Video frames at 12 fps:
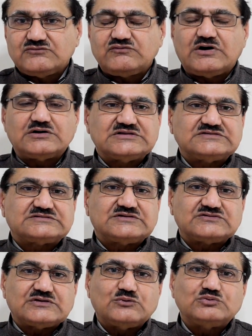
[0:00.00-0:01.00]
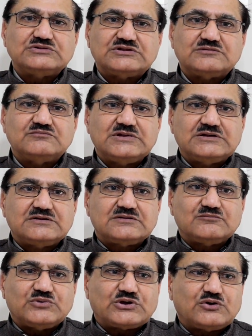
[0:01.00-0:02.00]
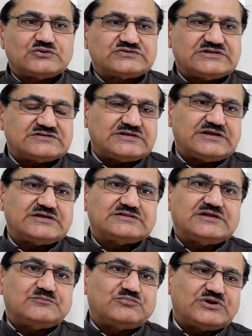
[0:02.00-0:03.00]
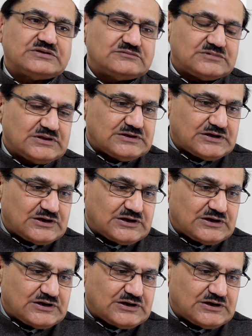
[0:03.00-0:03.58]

fathers disown them because they say they bring